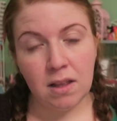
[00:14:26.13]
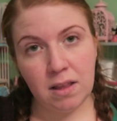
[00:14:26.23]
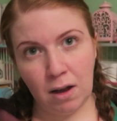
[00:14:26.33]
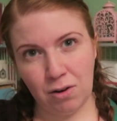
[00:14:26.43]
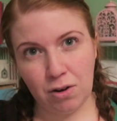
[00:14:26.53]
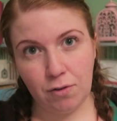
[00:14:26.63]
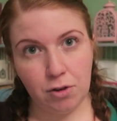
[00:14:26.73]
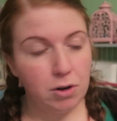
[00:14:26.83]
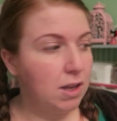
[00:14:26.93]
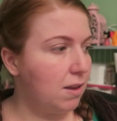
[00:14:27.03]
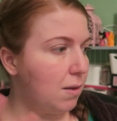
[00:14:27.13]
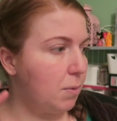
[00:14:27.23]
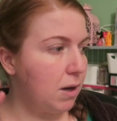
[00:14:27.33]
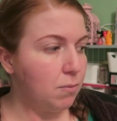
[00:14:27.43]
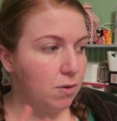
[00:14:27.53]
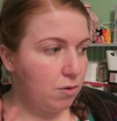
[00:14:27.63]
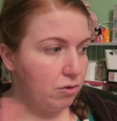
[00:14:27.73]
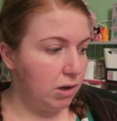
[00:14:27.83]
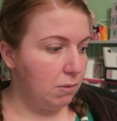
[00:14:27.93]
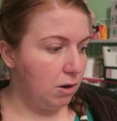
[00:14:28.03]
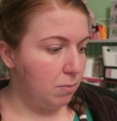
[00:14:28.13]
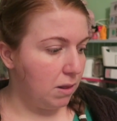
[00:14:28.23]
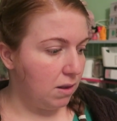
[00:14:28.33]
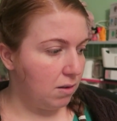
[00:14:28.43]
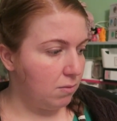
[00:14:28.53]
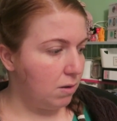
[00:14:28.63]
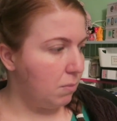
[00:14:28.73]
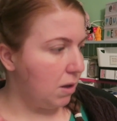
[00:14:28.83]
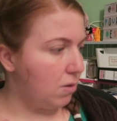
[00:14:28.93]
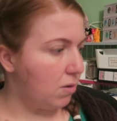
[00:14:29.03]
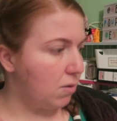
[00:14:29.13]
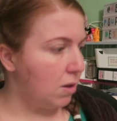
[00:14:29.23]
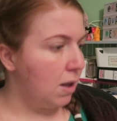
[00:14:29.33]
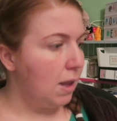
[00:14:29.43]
There are a lot of stockists, but I would strongly recommend this one, because